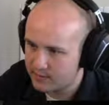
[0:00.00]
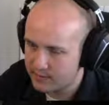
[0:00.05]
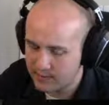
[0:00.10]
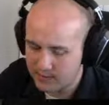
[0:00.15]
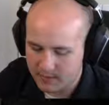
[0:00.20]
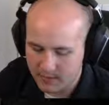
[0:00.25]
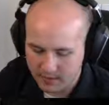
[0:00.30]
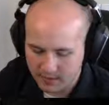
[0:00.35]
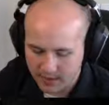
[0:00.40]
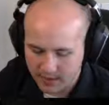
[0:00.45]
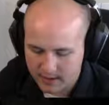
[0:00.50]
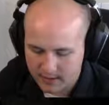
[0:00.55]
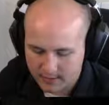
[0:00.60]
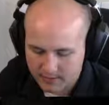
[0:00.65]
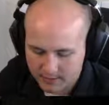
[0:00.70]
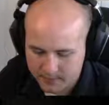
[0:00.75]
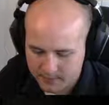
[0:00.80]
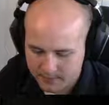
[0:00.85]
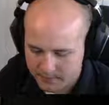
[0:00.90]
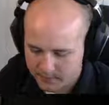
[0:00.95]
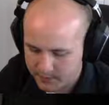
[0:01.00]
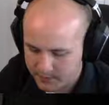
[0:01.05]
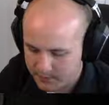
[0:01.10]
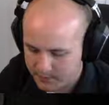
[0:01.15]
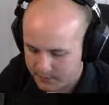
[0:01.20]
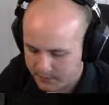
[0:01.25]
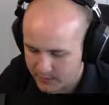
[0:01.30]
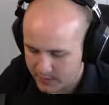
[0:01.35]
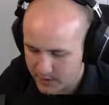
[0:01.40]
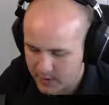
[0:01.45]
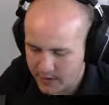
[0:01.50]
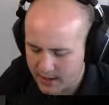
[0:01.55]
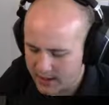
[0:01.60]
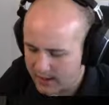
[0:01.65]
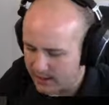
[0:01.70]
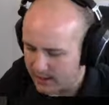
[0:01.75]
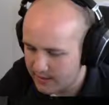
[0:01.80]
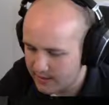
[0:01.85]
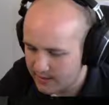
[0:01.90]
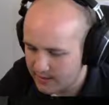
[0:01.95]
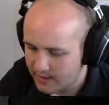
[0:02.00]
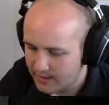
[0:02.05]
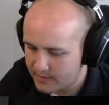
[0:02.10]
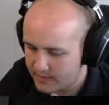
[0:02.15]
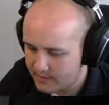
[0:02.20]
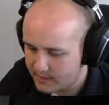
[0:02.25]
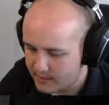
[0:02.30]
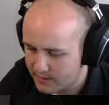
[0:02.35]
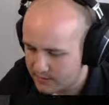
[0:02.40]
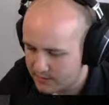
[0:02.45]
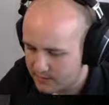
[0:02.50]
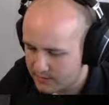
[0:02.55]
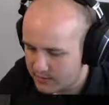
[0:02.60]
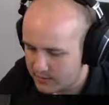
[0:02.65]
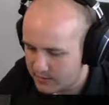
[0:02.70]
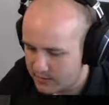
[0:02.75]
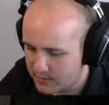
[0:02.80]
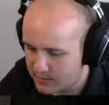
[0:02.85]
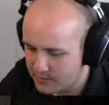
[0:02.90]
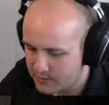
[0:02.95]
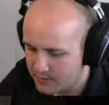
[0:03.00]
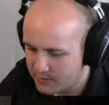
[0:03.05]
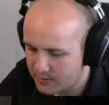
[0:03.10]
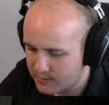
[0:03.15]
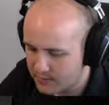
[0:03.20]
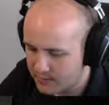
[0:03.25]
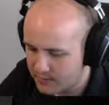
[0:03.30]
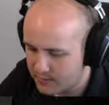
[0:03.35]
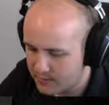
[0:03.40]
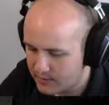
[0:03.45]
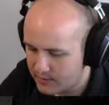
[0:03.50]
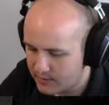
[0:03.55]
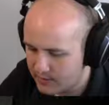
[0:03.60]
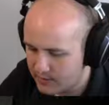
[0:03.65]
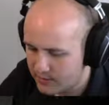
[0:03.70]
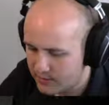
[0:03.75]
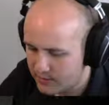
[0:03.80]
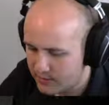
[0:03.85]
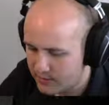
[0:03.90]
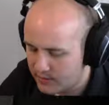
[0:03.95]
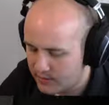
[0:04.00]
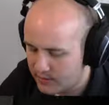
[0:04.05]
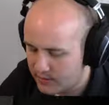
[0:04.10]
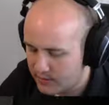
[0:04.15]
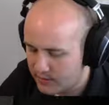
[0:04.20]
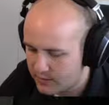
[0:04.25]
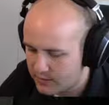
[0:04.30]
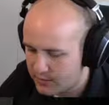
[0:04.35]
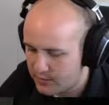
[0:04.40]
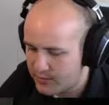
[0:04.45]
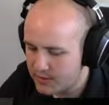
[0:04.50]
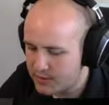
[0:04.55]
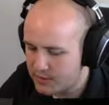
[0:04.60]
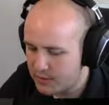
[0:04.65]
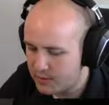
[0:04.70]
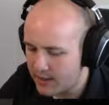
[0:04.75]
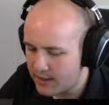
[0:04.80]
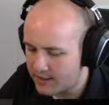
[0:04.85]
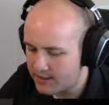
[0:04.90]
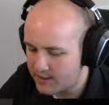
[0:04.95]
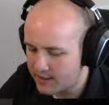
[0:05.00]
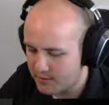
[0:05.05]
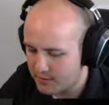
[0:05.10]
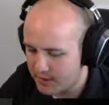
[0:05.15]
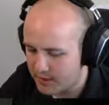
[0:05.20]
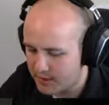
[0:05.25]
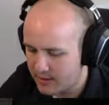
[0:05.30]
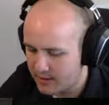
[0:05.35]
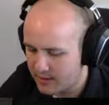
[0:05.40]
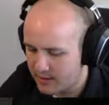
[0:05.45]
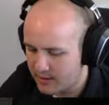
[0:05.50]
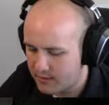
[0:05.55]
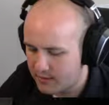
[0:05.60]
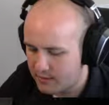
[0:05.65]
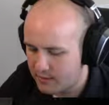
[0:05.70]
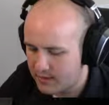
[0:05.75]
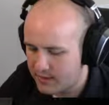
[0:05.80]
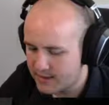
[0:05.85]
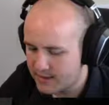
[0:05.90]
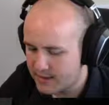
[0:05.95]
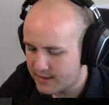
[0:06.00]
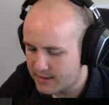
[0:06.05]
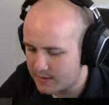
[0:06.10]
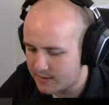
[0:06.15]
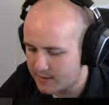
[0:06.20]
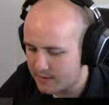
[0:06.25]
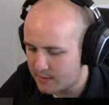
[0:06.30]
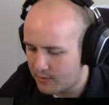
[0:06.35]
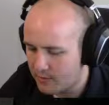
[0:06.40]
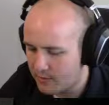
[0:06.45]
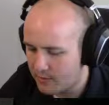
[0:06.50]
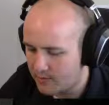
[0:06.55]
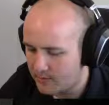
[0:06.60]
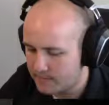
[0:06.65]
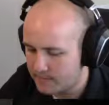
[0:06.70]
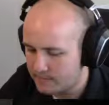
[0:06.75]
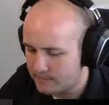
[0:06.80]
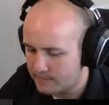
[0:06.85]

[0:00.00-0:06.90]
something, right? Oh, yeah. 2 is twice 3. And 3 is less than 4.